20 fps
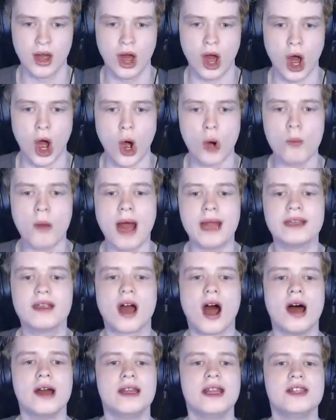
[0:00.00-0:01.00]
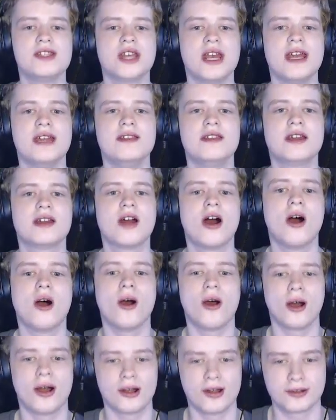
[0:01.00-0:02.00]
Oh my god, it's in the
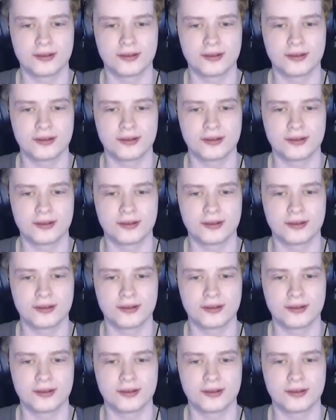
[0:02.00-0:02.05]
car.